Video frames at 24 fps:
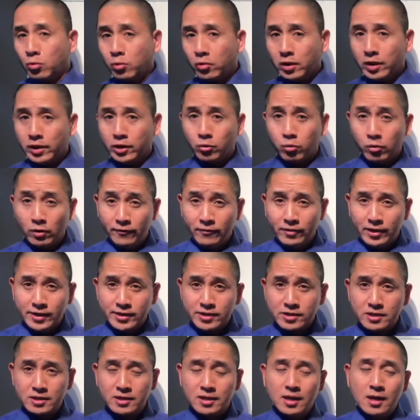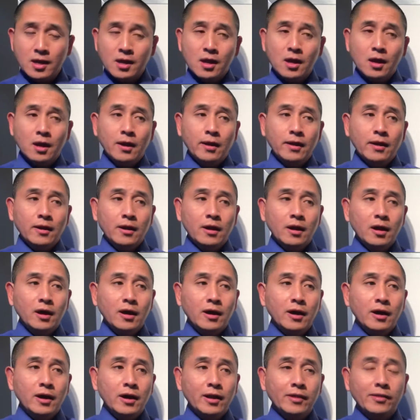equivalents
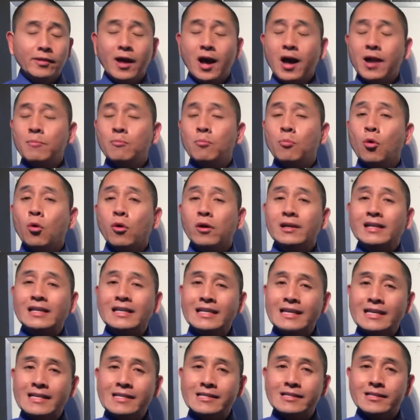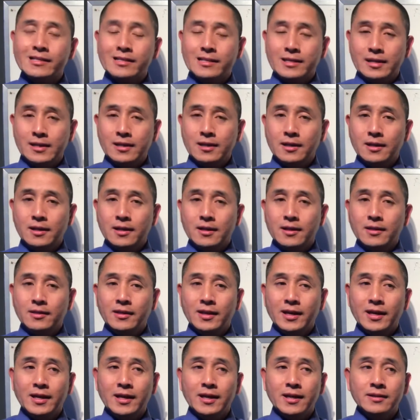a lot more easily
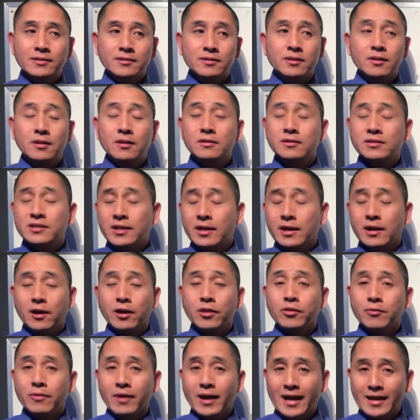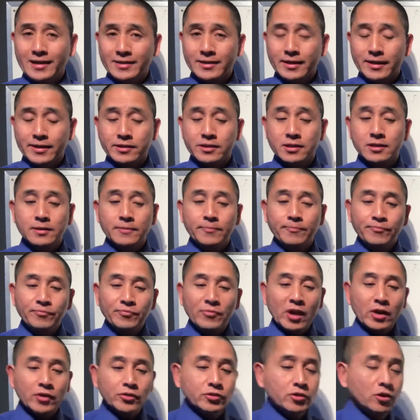than, say, other assets.
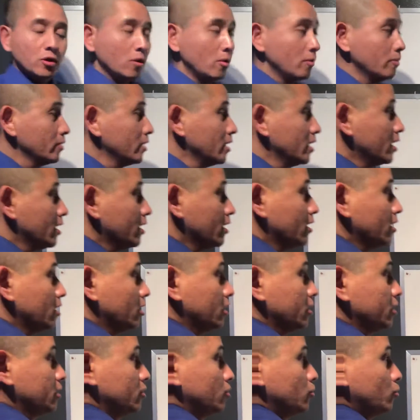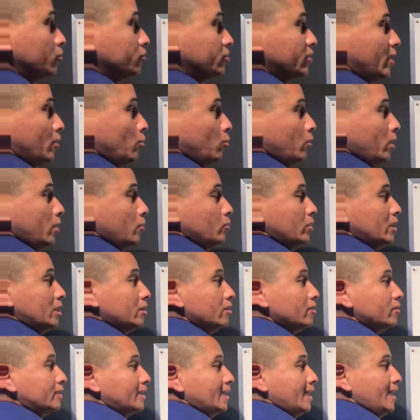So that when we
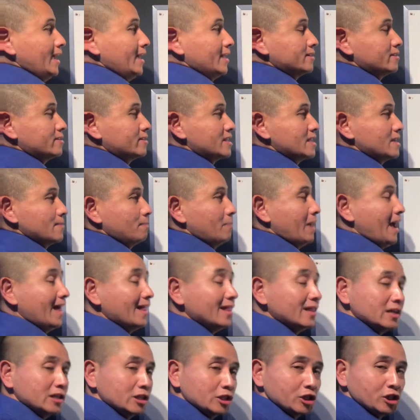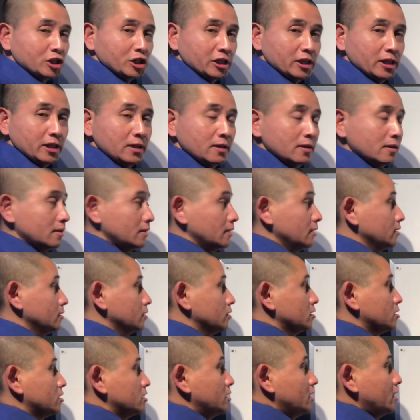look at the balance sheet,
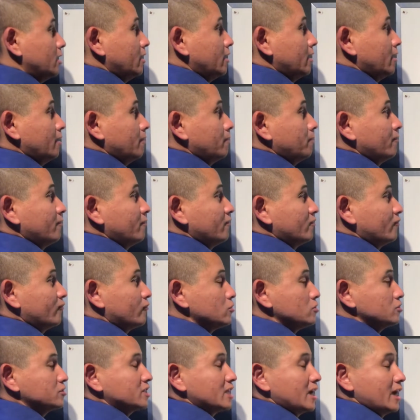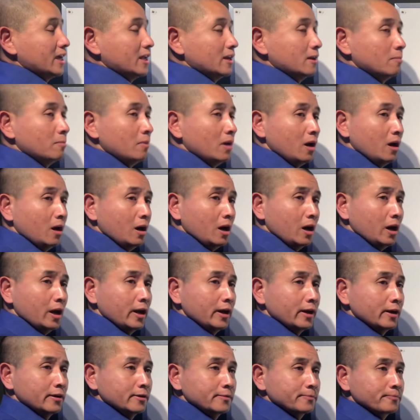the first item
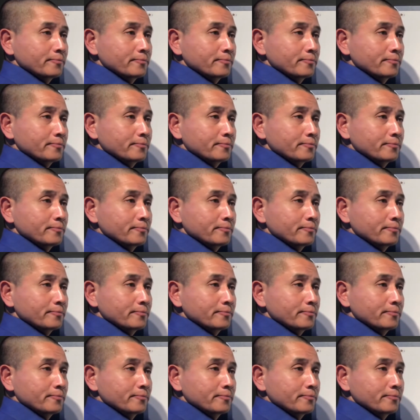on